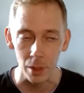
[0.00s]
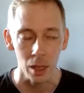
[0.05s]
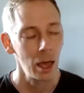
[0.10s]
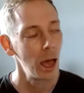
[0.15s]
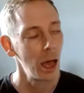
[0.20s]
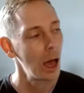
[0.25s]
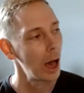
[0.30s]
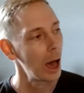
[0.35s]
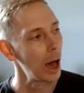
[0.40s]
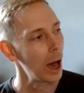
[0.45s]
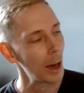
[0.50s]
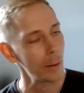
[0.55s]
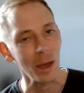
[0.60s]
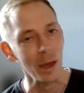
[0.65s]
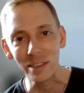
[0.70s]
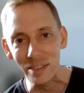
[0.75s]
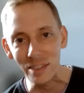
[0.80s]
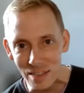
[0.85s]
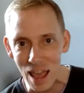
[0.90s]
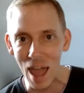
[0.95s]
And
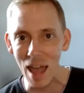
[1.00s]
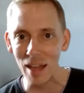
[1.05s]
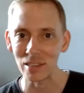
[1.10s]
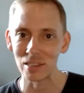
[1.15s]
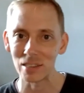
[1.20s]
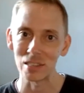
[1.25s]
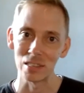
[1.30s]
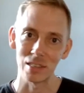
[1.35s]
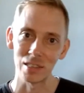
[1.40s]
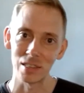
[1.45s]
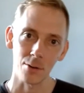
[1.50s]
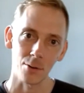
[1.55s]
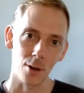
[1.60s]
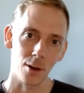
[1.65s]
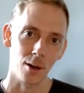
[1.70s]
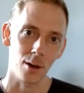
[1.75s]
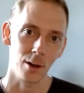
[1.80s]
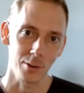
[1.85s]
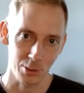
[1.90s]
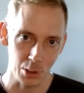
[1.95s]
yet there
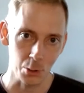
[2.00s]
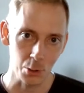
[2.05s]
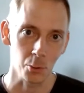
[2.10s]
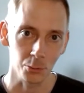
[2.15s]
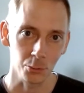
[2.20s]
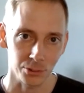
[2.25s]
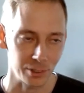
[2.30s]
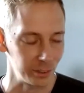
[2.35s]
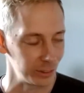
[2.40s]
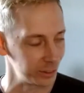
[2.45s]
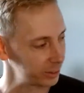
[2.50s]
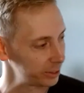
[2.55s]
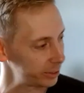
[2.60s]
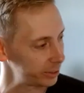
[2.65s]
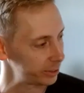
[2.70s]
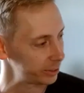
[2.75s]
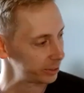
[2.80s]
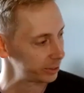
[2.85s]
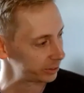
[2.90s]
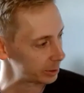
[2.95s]
are nuances to this
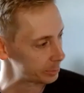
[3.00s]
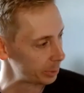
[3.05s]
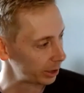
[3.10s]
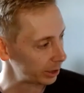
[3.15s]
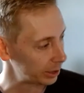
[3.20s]
debate.